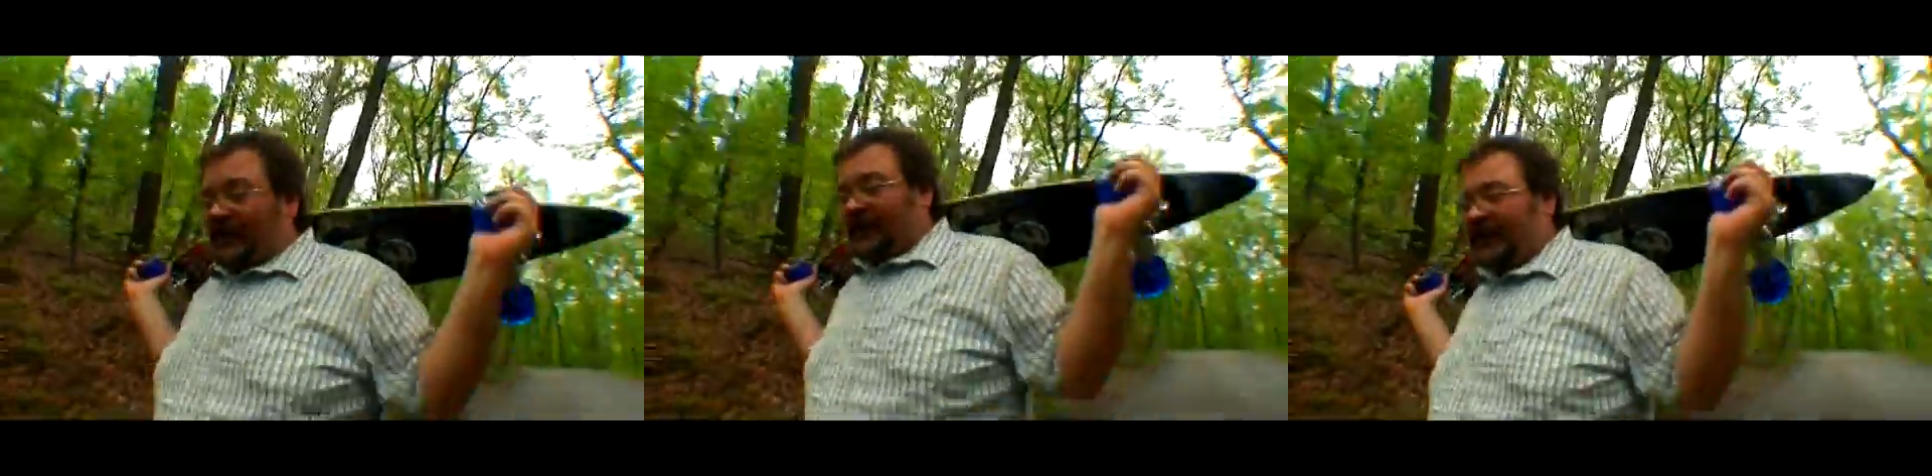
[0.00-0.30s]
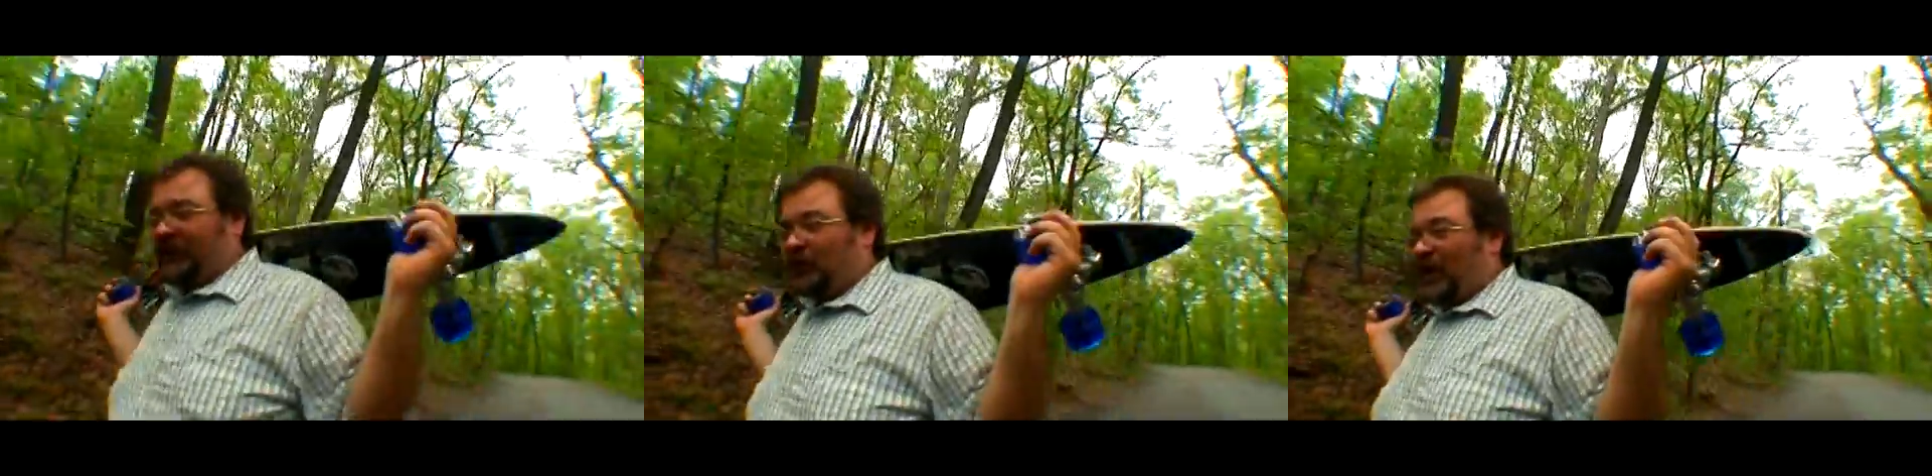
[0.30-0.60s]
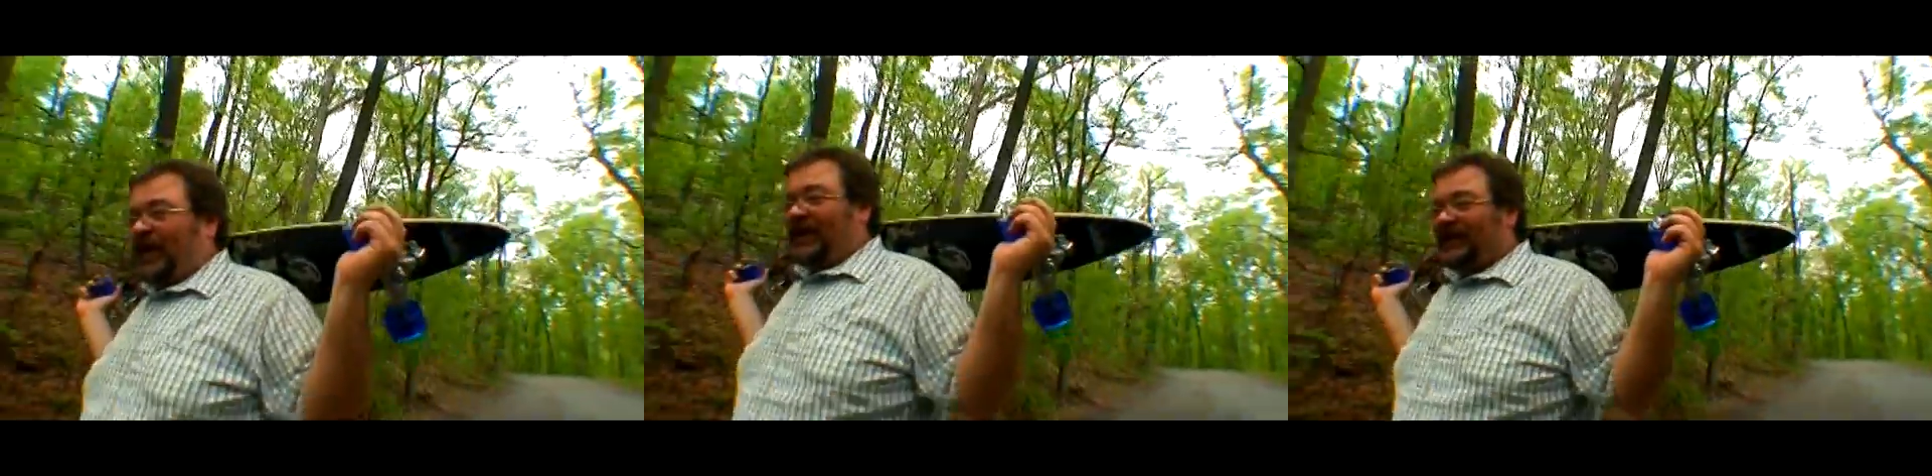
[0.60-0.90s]
little
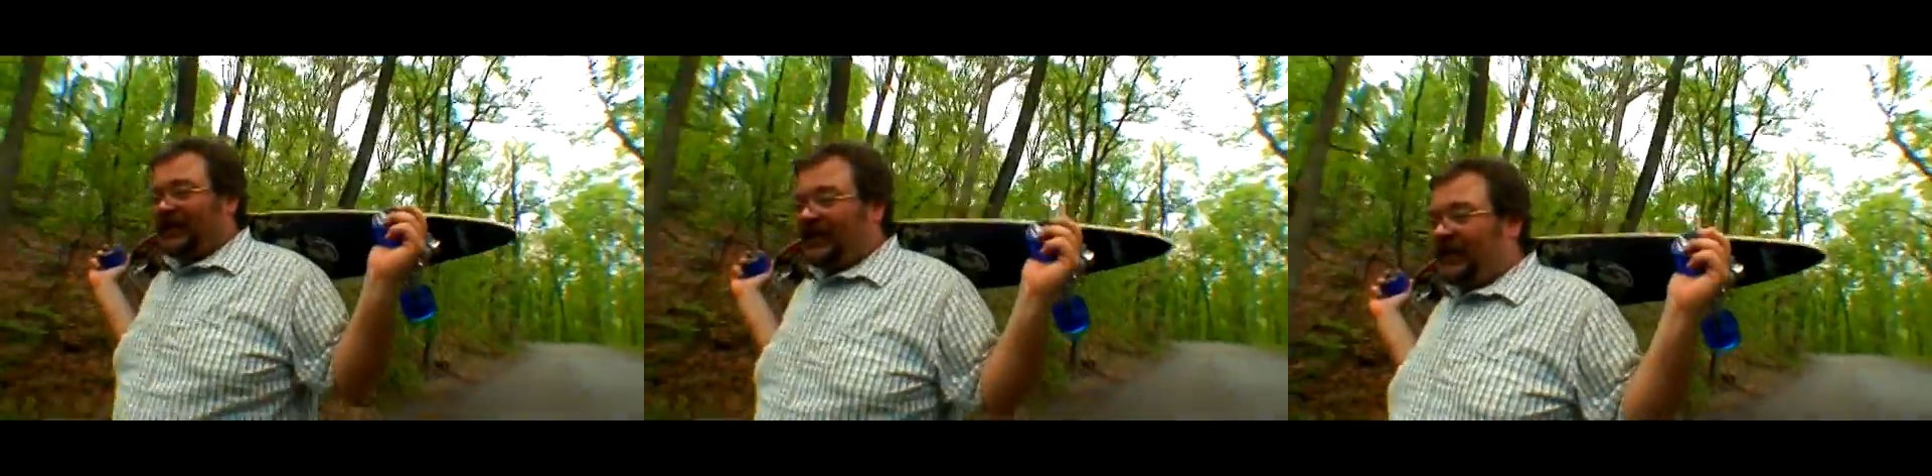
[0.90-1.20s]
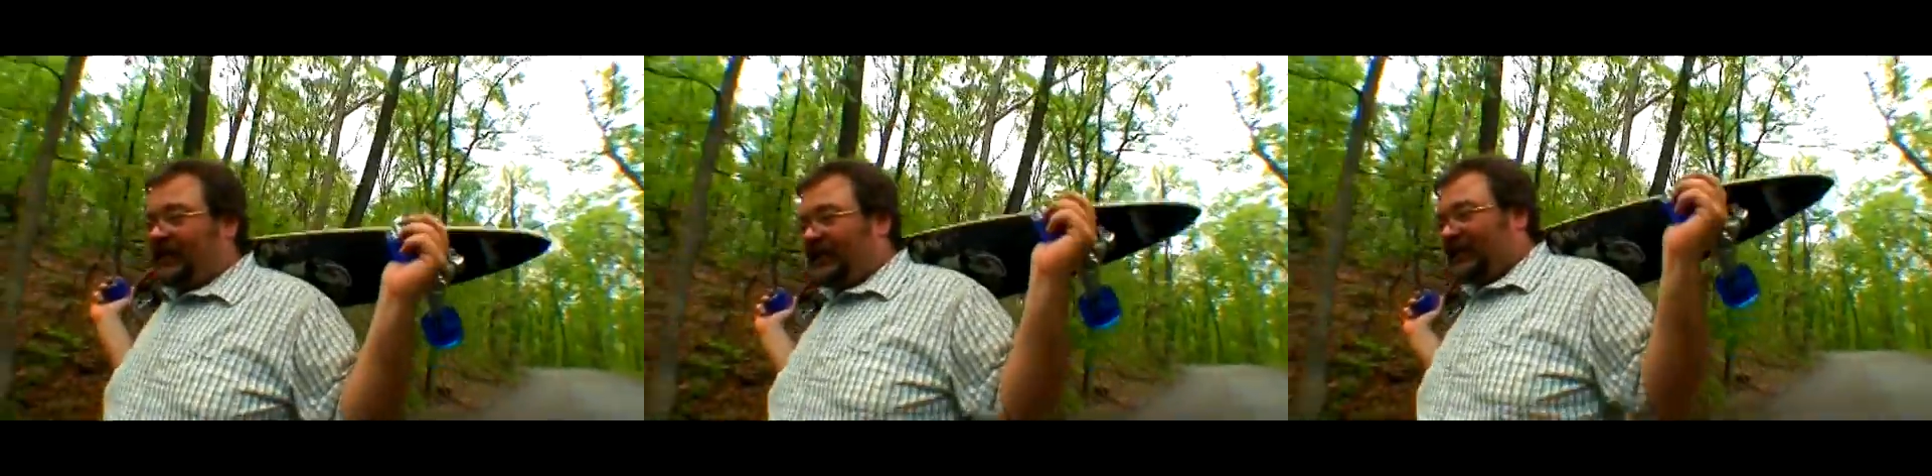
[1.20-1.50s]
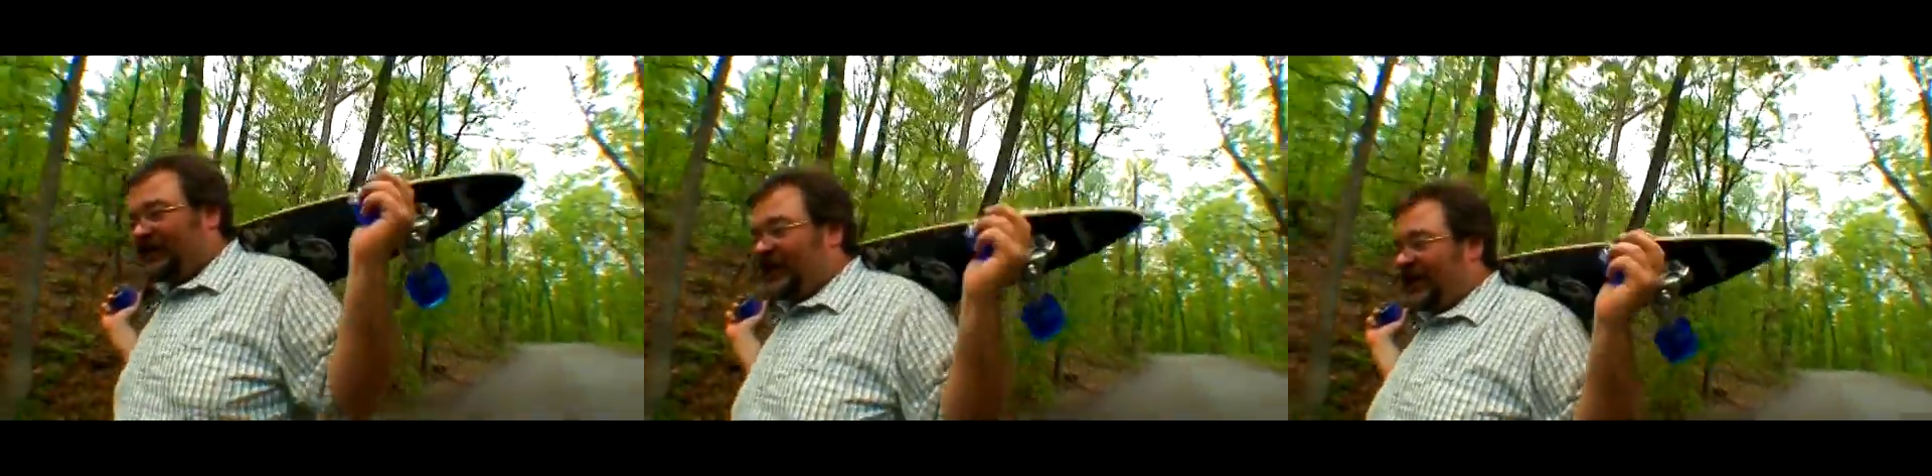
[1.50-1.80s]
twigs and little
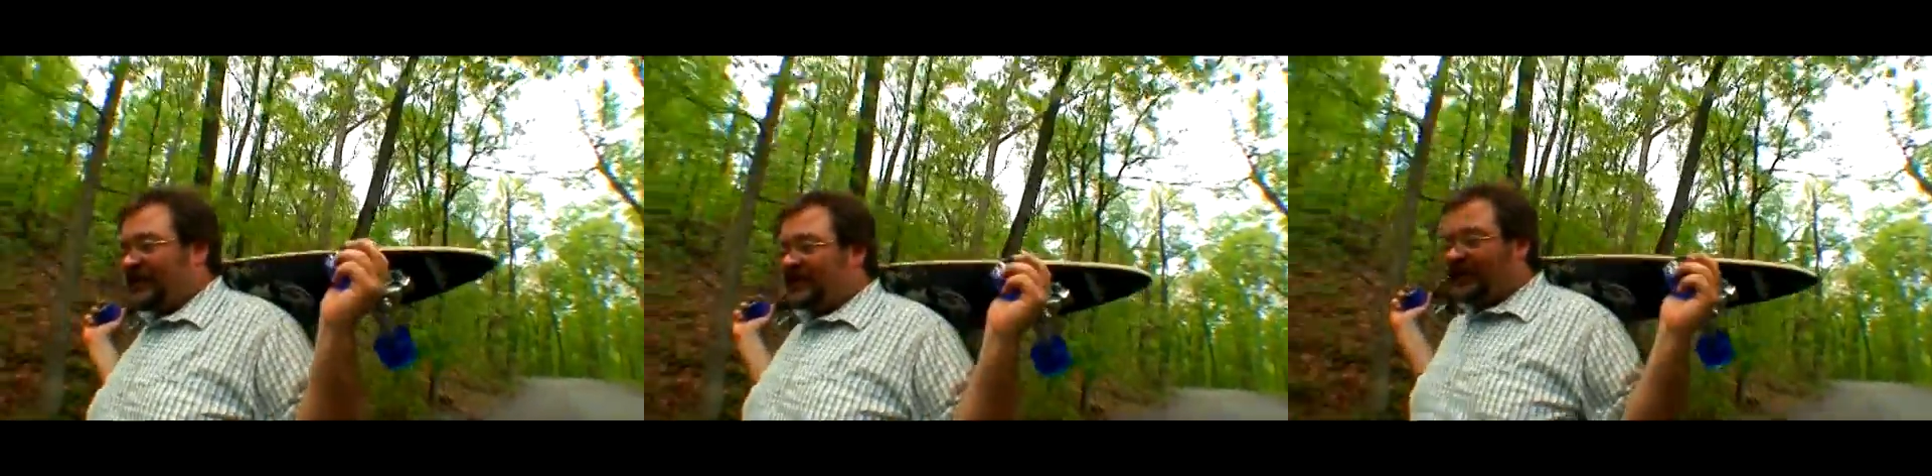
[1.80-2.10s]
sticks and